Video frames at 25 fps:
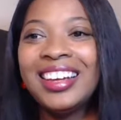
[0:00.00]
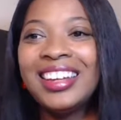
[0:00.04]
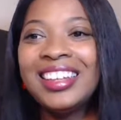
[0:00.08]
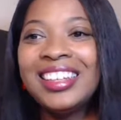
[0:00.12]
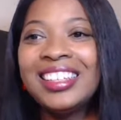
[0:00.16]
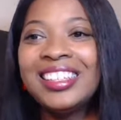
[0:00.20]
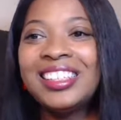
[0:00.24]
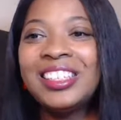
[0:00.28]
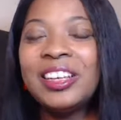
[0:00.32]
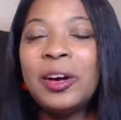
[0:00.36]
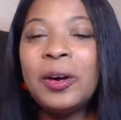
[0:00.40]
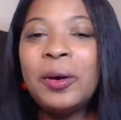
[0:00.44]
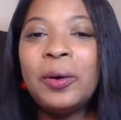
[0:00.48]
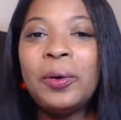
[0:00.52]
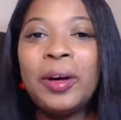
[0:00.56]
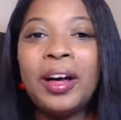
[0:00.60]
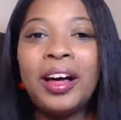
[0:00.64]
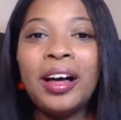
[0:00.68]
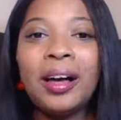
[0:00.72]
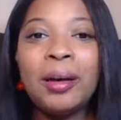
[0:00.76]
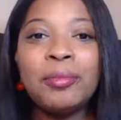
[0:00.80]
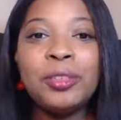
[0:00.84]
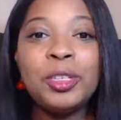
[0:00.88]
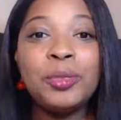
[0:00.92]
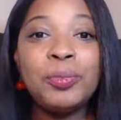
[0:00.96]

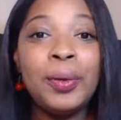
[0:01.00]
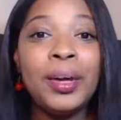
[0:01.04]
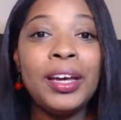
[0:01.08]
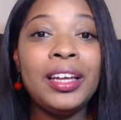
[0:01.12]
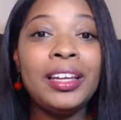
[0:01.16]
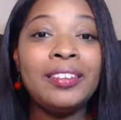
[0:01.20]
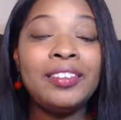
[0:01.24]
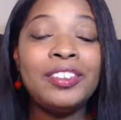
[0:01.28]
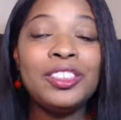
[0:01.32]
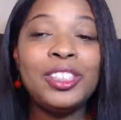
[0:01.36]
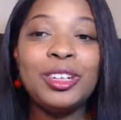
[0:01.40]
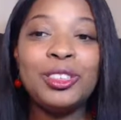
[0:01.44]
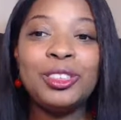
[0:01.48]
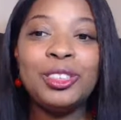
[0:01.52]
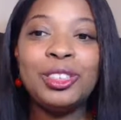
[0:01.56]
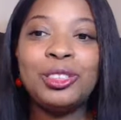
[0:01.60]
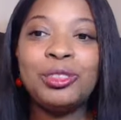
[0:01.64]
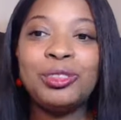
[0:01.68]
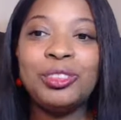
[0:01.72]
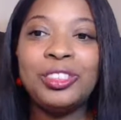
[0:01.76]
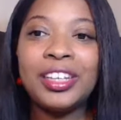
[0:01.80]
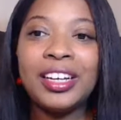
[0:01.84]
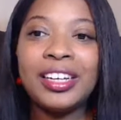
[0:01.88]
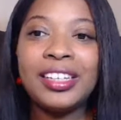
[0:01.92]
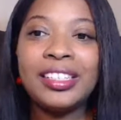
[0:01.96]
So speaking of social
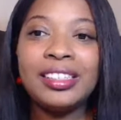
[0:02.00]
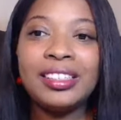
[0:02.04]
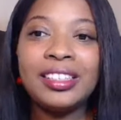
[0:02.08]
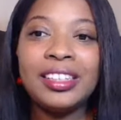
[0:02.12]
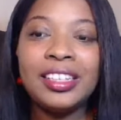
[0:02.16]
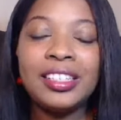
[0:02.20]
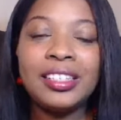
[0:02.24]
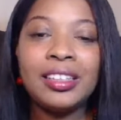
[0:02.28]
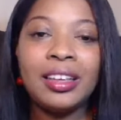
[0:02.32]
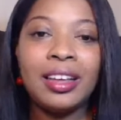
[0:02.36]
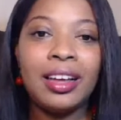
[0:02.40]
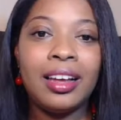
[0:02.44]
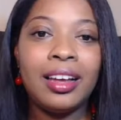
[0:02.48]
justice,